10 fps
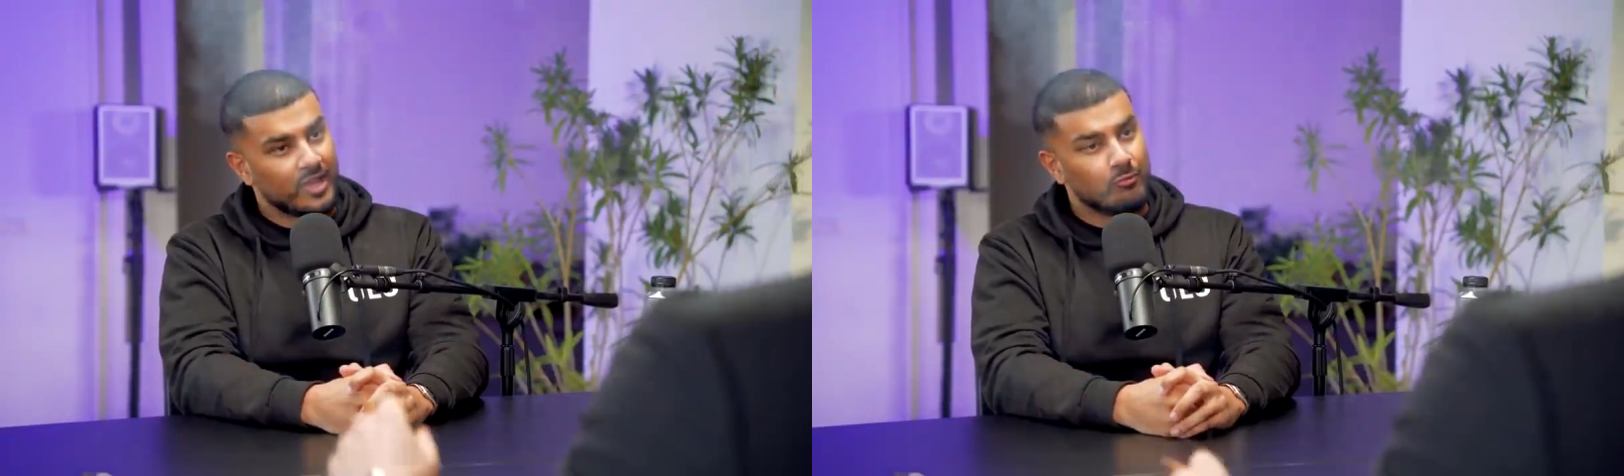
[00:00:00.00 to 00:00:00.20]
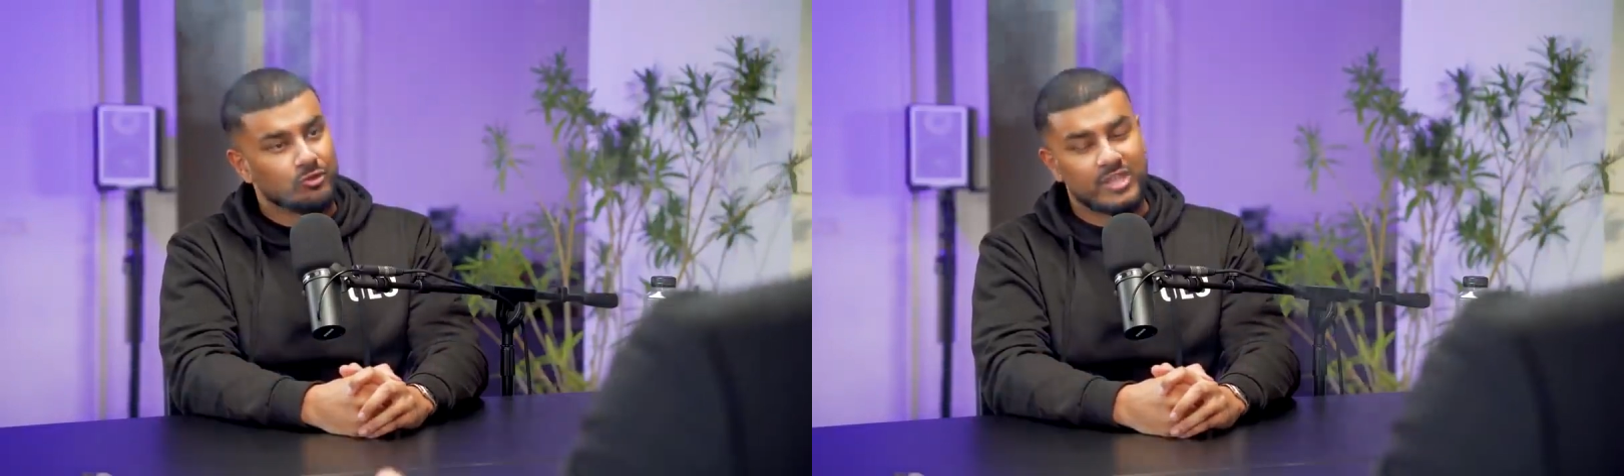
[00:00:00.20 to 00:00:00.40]

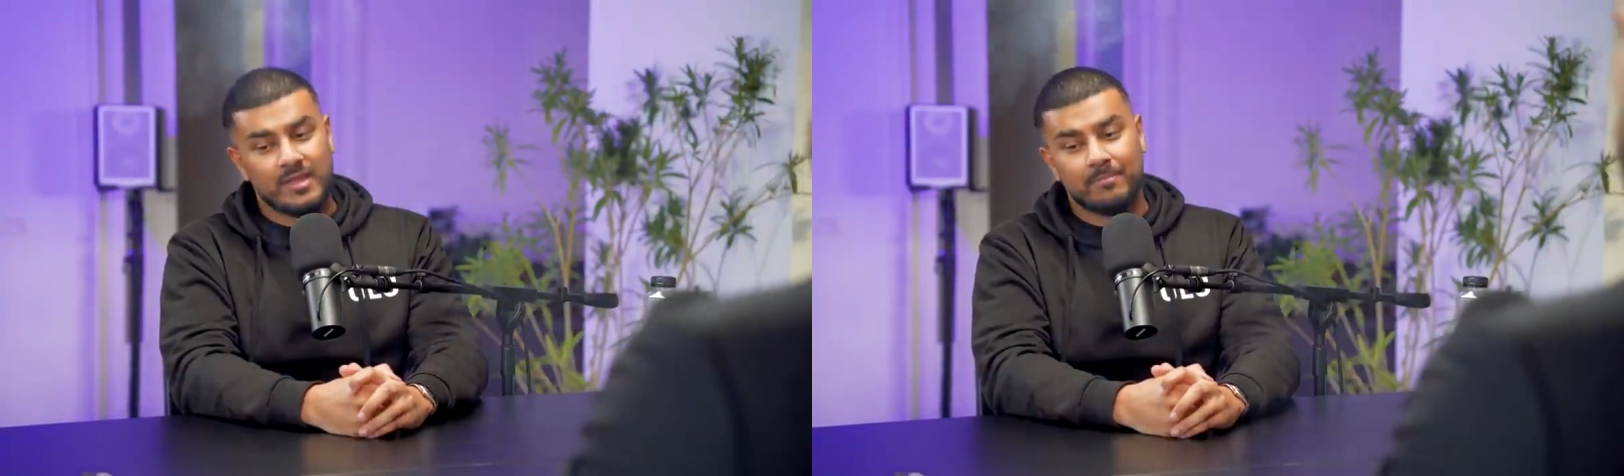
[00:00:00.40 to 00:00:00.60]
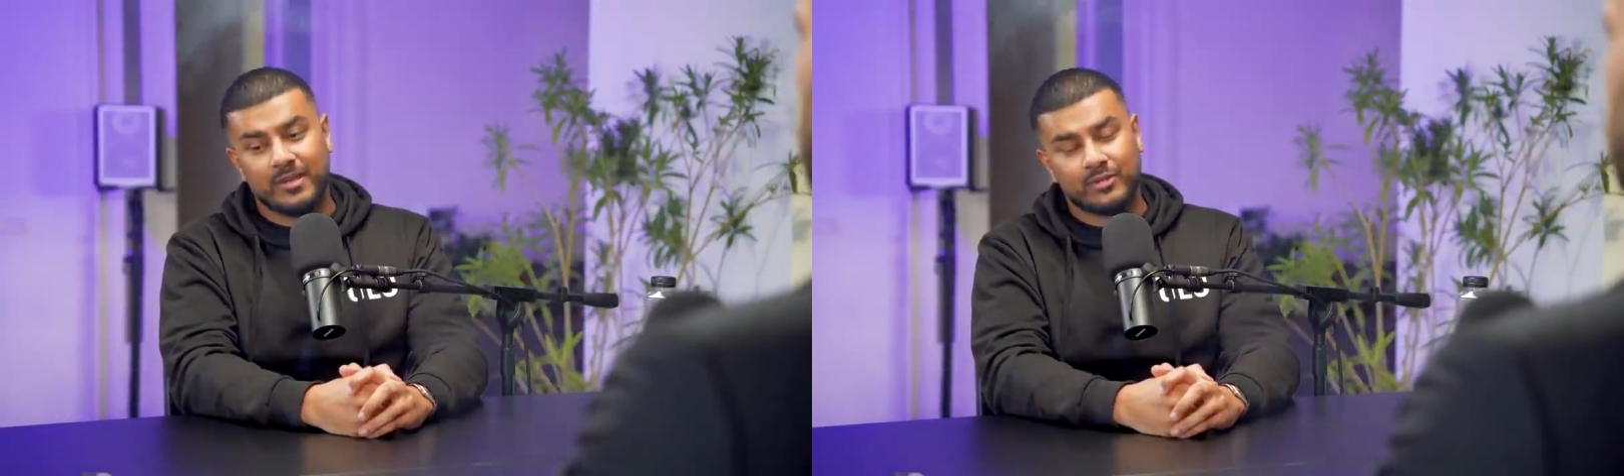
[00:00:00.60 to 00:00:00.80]
And what's the
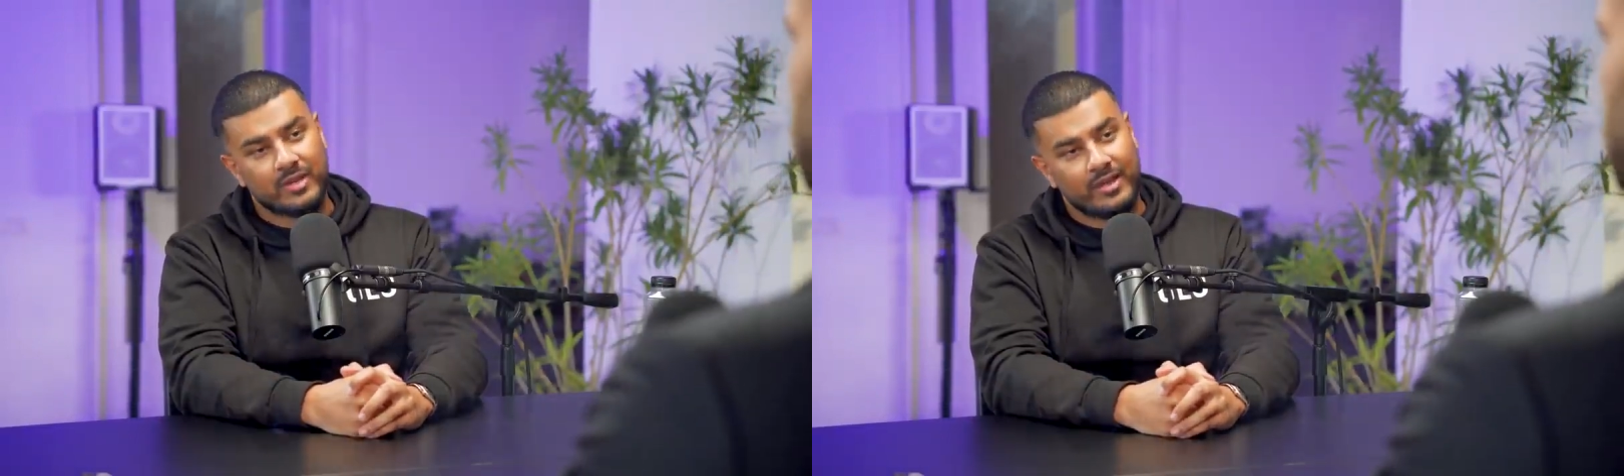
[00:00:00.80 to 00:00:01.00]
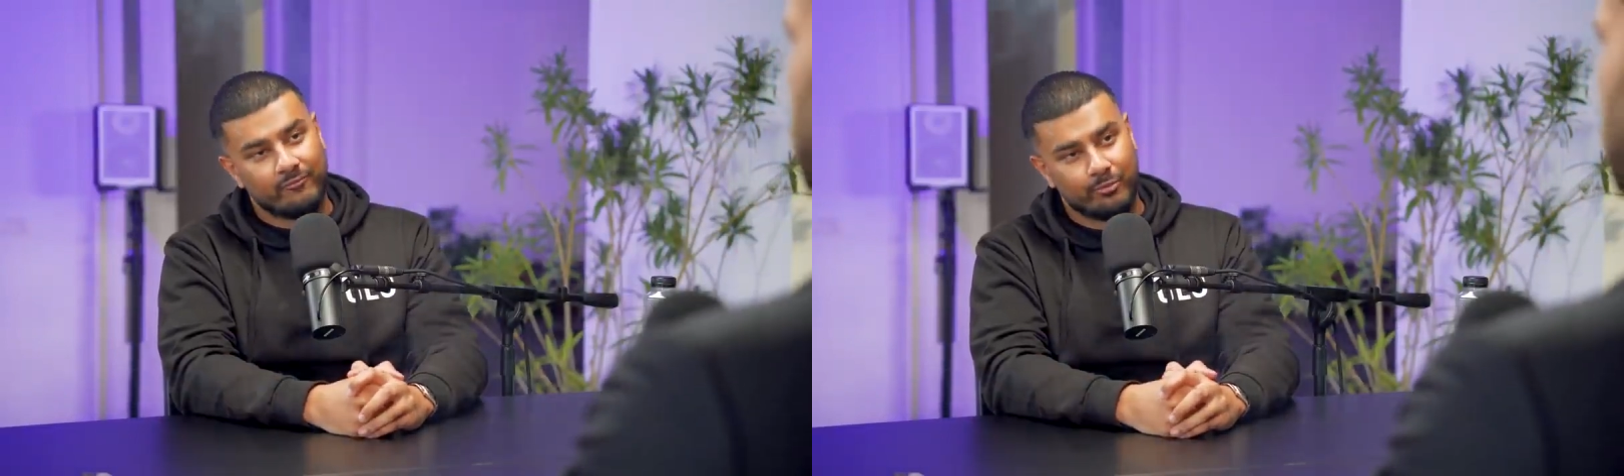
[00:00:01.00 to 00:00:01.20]
impact you
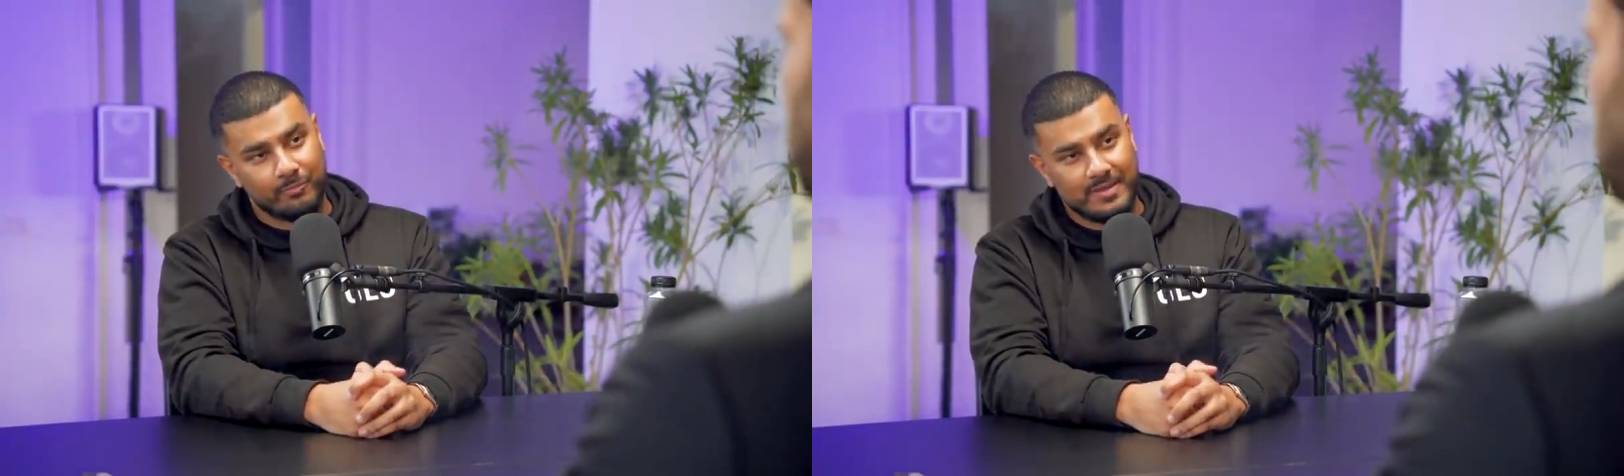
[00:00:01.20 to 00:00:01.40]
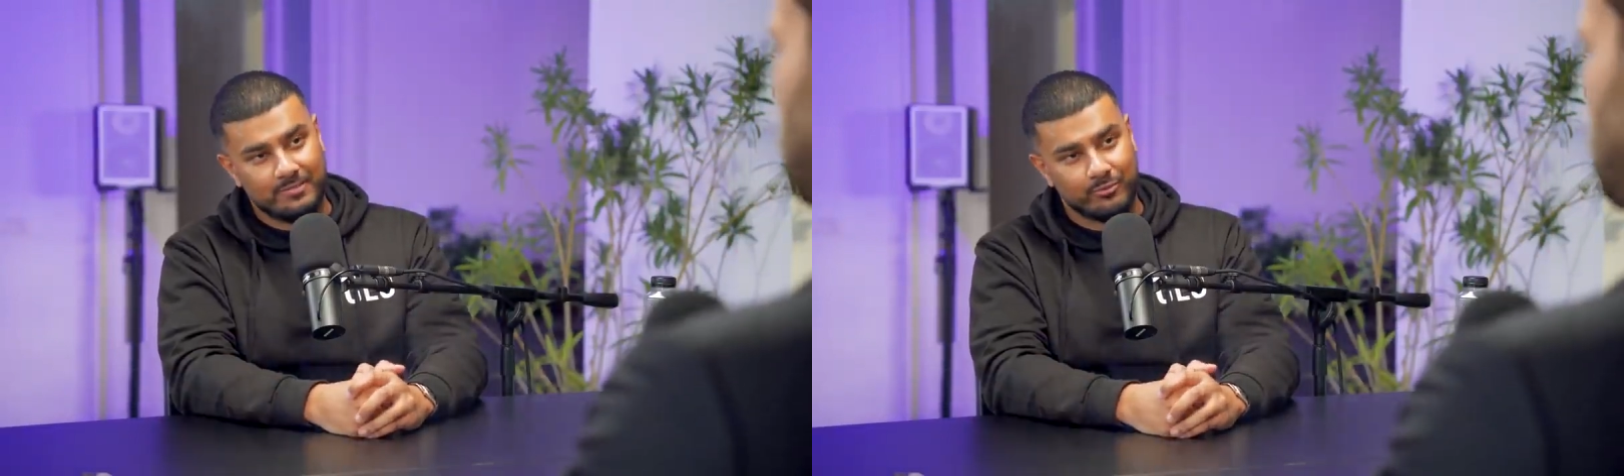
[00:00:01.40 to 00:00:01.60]
want to have
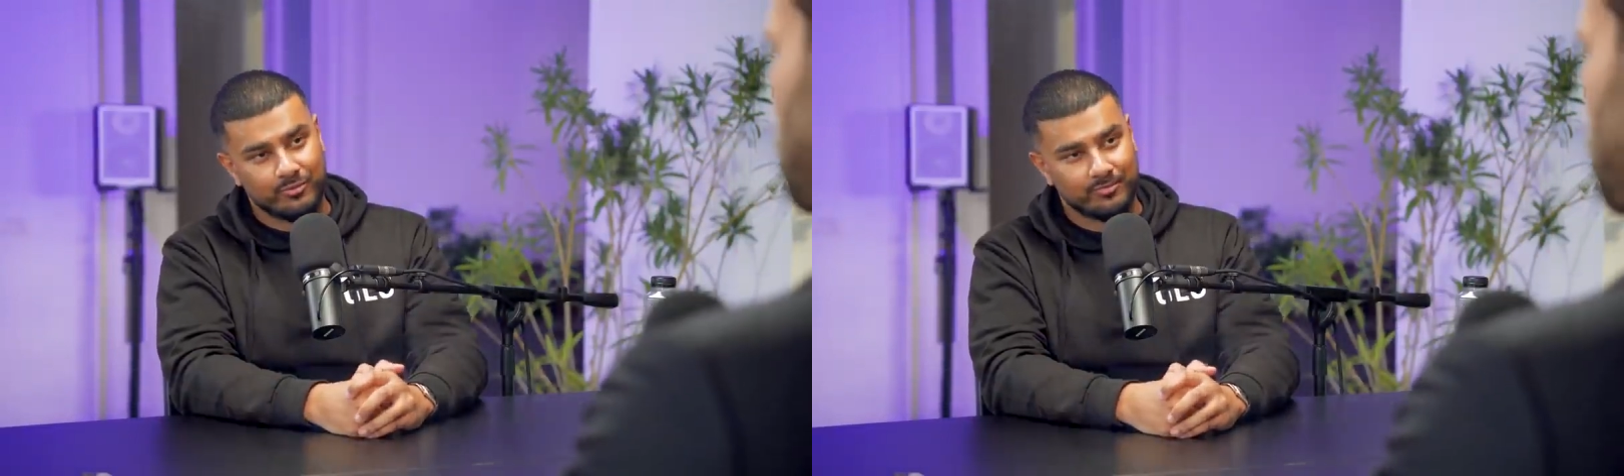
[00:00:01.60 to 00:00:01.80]
upon people?